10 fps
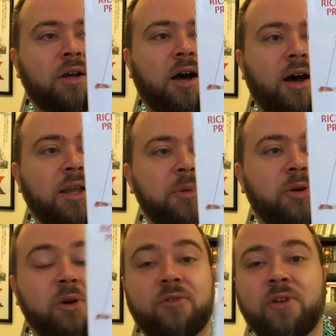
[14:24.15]
Let me
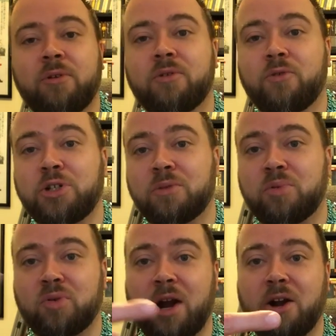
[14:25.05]
know what your favorite Richard
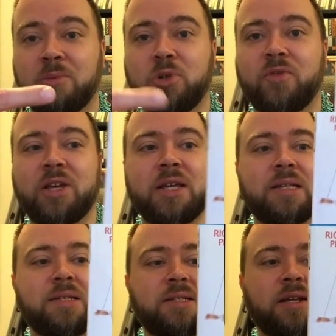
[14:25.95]
Pryor movie
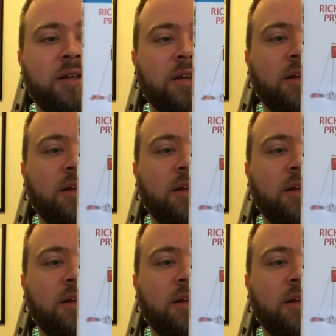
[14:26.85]
is.